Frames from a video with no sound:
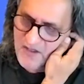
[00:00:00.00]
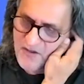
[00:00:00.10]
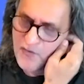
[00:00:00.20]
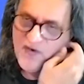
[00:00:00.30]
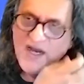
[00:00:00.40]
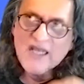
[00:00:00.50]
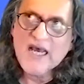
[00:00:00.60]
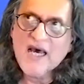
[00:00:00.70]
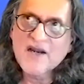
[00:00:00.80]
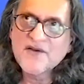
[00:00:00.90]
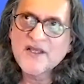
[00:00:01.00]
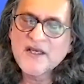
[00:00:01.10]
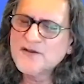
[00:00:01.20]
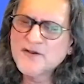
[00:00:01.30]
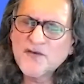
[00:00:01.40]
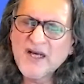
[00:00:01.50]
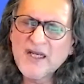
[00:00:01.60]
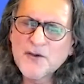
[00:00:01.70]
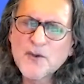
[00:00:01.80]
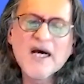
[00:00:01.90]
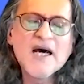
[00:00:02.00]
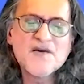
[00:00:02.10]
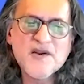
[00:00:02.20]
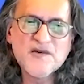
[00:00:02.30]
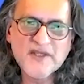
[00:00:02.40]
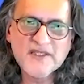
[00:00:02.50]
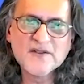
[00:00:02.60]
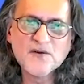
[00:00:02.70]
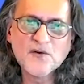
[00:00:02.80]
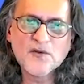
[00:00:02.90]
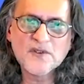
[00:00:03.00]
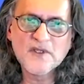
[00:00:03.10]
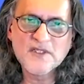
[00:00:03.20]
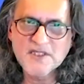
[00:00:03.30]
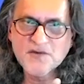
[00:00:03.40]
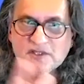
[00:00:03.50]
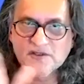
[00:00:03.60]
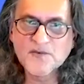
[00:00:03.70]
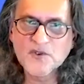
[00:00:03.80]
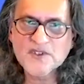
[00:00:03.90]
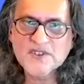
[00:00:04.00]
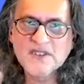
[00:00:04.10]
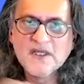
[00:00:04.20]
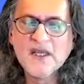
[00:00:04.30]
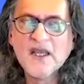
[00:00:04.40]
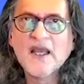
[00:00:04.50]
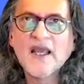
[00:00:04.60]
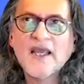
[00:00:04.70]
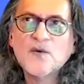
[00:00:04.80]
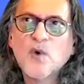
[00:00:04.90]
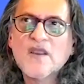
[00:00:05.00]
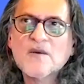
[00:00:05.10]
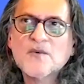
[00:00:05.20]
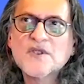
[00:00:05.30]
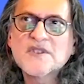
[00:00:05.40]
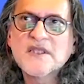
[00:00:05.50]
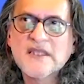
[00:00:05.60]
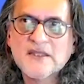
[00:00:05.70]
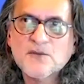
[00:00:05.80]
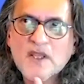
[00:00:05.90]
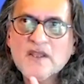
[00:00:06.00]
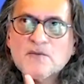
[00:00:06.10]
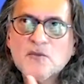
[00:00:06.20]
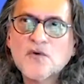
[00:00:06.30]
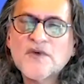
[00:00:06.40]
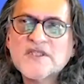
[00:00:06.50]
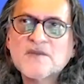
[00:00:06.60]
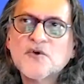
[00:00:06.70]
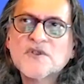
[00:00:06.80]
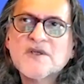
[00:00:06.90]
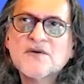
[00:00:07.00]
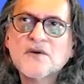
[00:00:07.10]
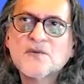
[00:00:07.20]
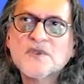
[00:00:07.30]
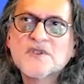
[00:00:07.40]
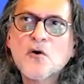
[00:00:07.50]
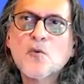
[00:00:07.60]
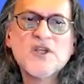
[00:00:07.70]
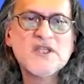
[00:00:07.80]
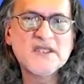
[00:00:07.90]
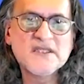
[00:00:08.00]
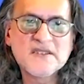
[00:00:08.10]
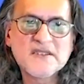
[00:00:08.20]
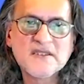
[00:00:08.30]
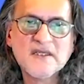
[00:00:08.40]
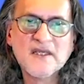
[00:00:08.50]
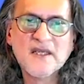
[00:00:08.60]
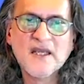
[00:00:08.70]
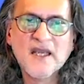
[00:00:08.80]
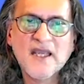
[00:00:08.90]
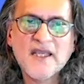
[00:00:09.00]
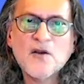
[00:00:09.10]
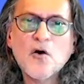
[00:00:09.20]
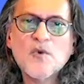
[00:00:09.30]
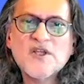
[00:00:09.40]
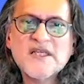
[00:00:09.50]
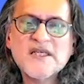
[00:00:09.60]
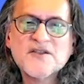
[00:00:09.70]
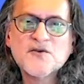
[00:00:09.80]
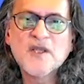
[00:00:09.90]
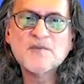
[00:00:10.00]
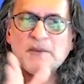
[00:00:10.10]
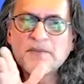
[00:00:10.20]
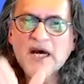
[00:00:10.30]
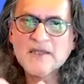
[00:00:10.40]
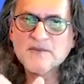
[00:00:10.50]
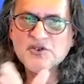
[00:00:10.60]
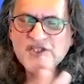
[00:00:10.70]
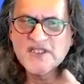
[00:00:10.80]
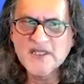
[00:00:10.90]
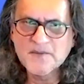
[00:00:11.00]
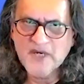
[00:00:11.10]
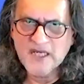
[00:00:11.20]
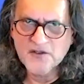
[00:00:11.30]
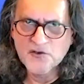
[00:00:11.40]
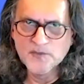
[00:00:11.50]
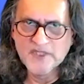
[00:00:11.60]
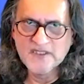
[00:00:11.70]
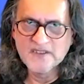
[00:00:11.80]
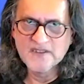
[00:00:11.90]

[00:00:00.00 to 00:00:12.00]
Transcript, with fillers: Yuval Hari uh, Yuval Noah Harari who wrote a series of books, and one of the books one of the more recent books he wrote was Homo Deus, and in Homo Deus you can be part machine and part human.